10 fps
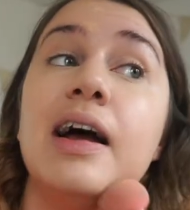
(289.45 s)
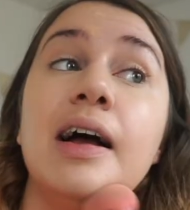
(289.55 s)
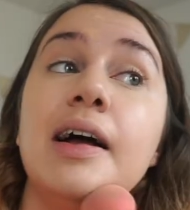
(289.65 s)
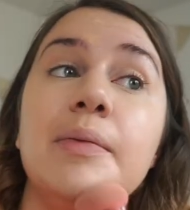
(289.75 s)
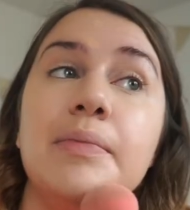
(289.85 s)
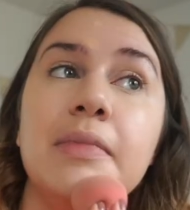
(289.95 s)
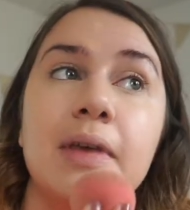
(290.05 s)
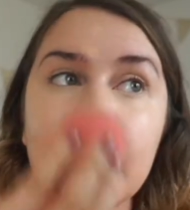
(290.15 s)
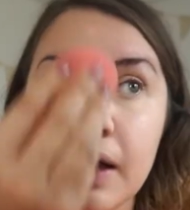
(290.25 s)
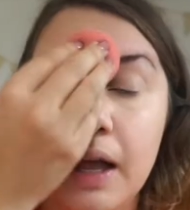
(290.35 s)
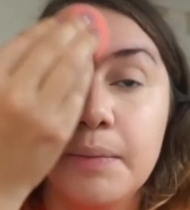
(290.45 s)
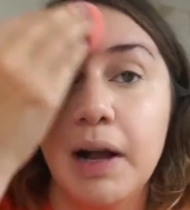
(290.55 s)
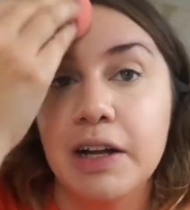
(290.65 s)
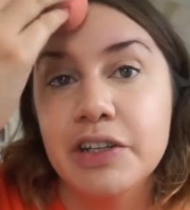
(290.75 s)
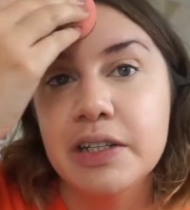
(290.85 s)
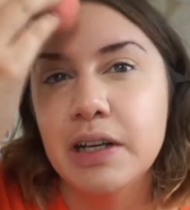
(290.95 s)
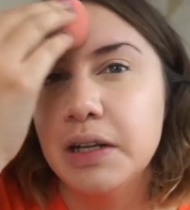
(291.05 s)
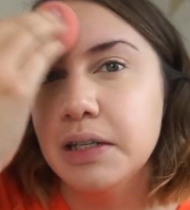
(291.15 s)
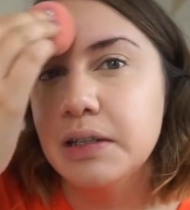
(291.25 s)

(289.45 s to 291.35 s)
I'm actually starting